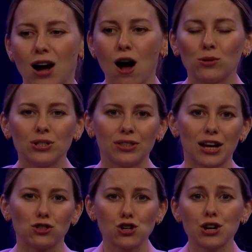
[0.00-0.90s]
How did they
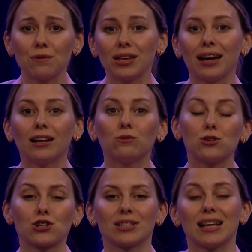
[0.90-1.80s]
achieve that?
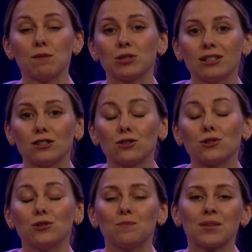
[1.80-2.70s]
Which steps did you
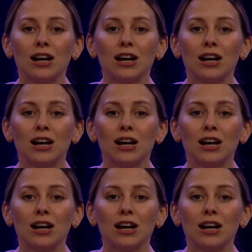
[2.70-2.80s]
do?